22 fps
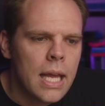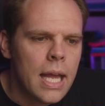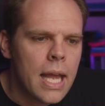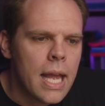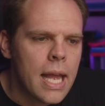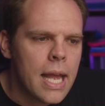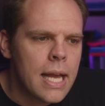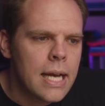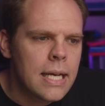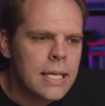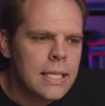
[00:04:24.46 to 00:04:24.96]

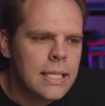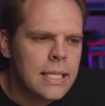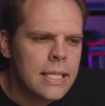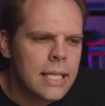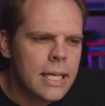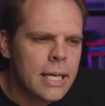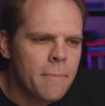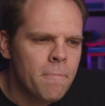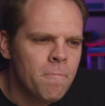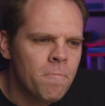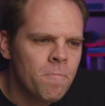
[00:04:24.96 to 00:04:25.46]
And,
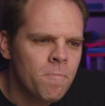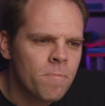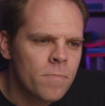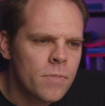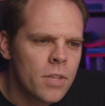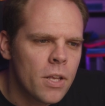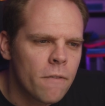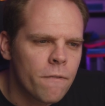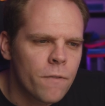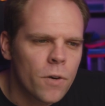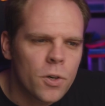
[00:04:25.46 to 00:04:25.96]

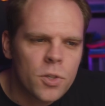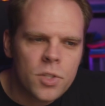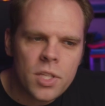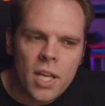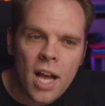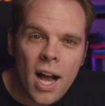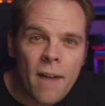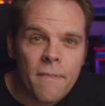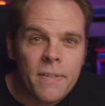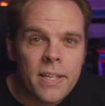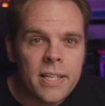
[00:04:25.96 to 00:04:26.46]
first the
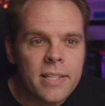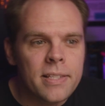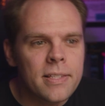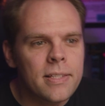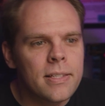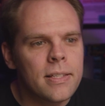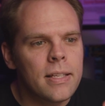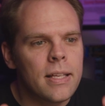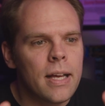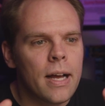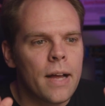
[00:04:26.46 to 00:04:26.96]

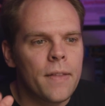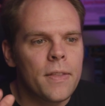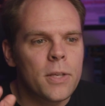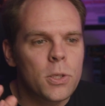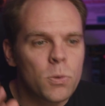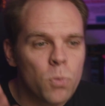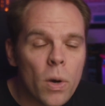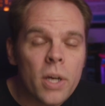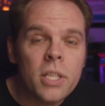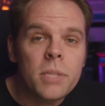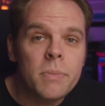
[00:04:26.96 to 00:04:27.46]
obvious,
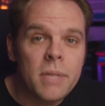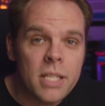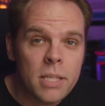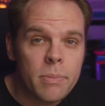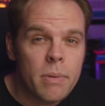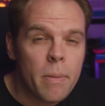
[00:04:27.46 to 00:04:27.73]
this was meant to be